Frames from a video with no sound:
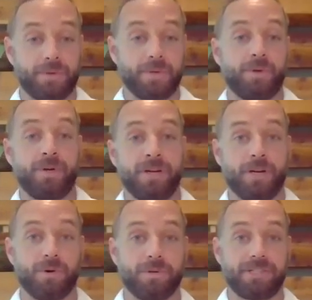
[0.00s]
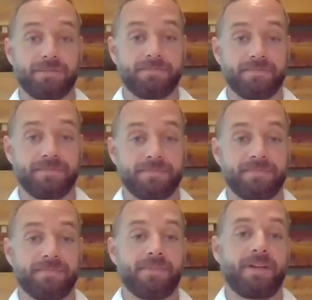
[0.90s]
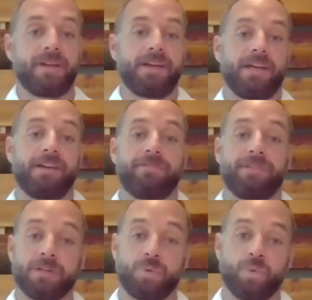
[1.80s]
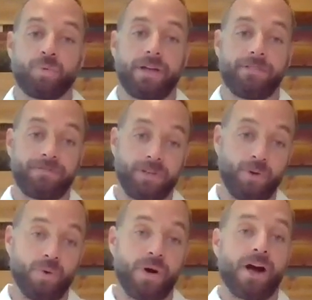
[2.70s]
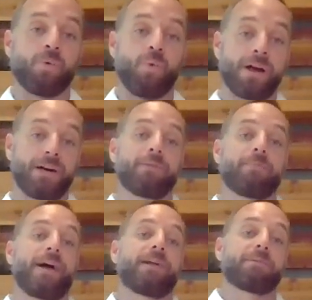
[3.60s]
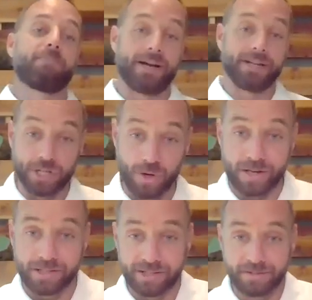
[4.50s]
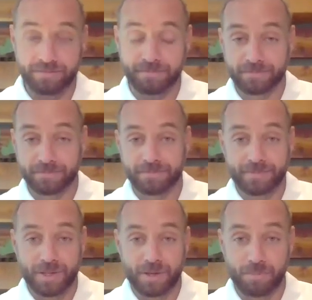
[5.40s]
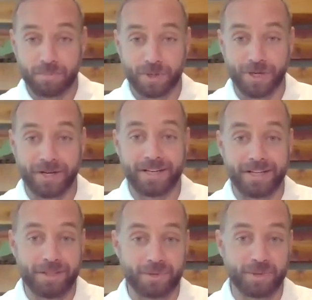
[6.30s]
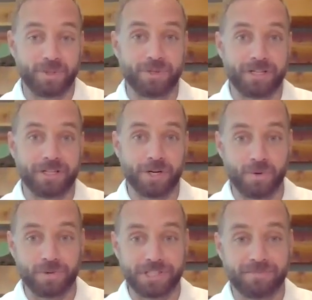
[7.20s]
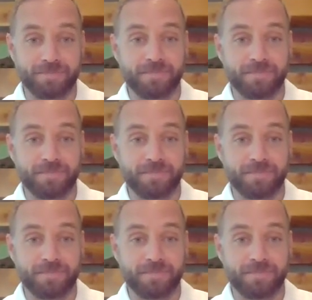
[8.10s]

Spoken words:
through your nose. If you are wearing a mask by choice, breathe through your nose.